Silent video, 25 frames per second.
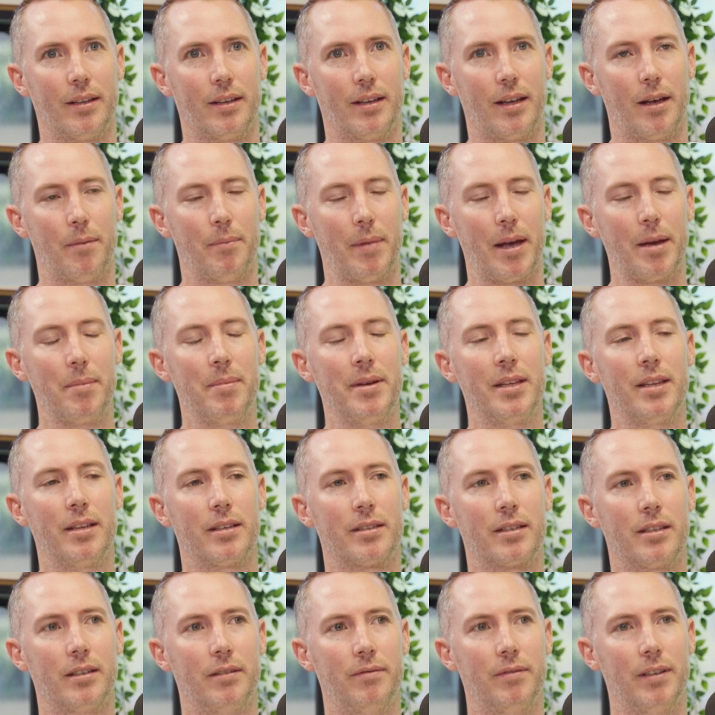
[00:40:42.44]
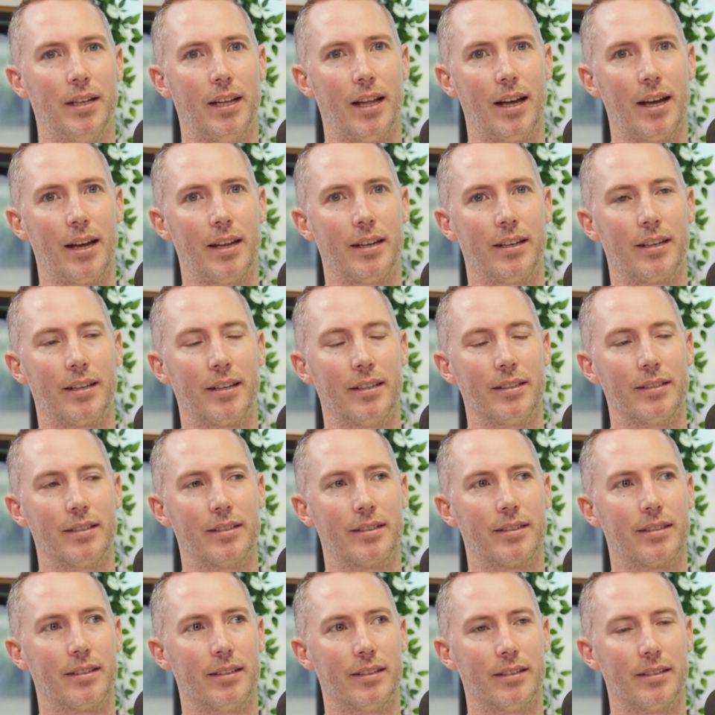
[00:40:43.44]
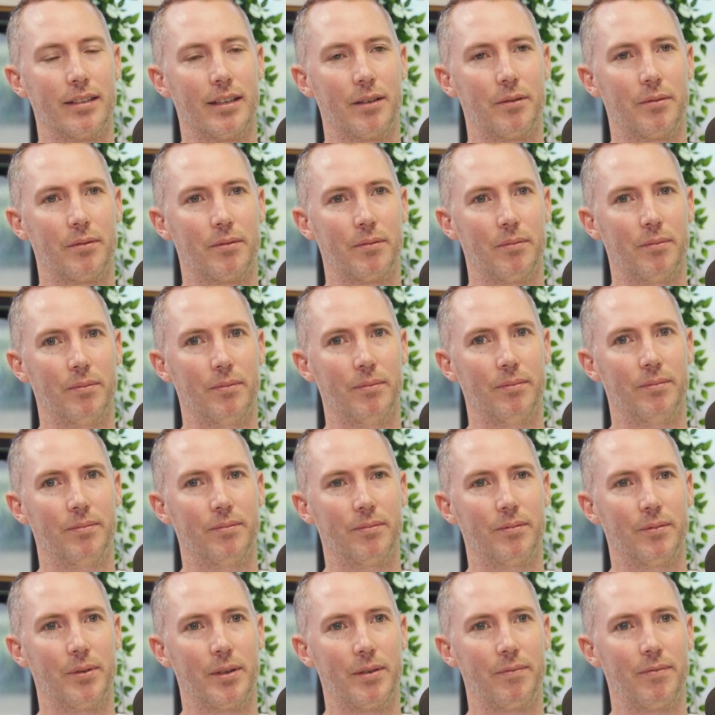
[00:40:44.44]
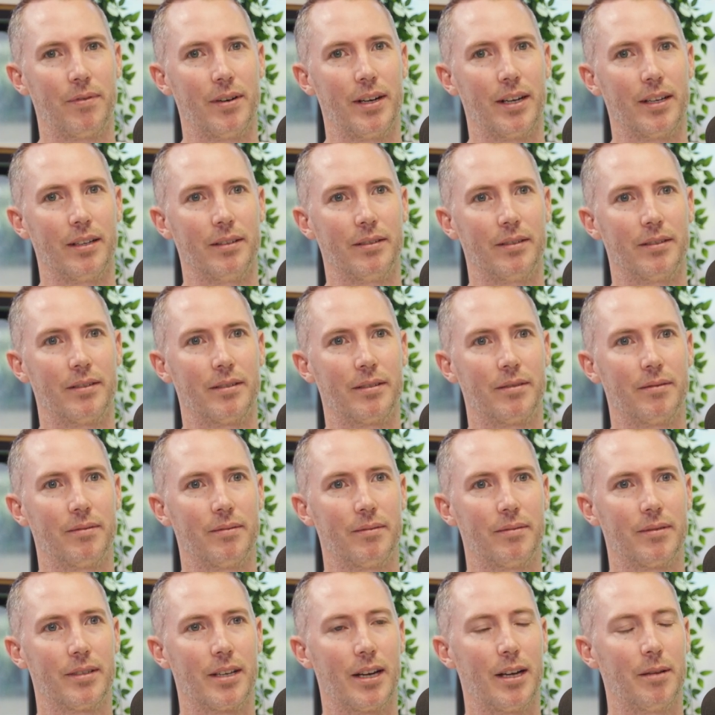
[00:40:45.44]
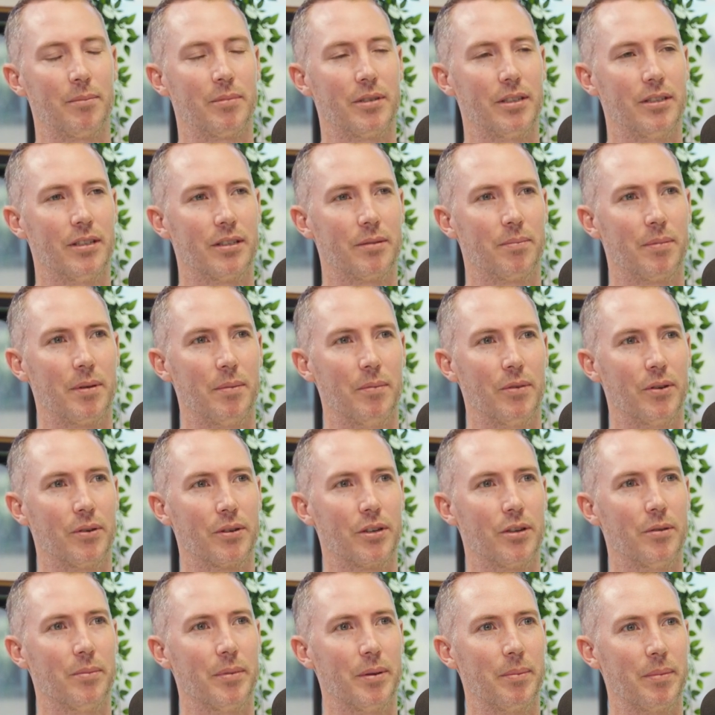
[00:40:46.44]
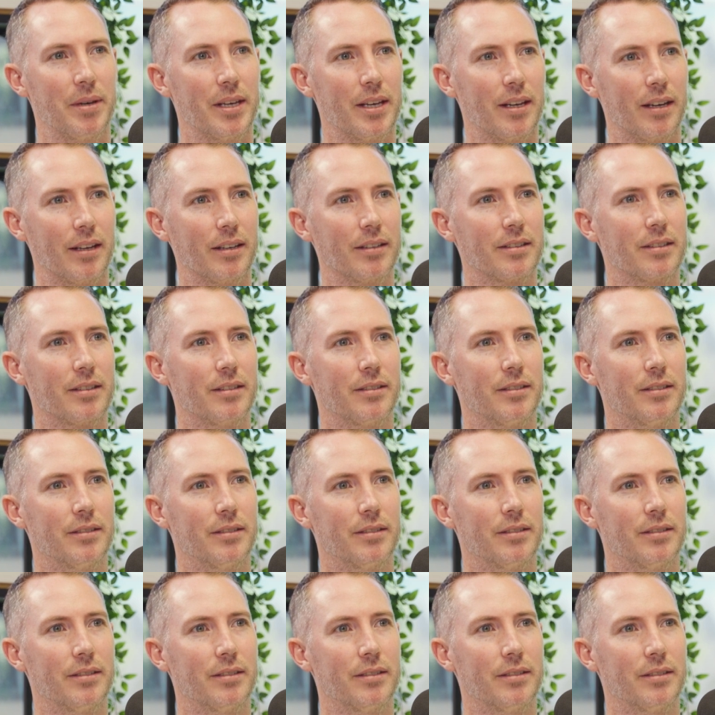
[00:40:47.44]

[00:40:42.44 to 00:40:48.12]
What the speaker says: Maybe the silver lining is that we find time to just be more human beings.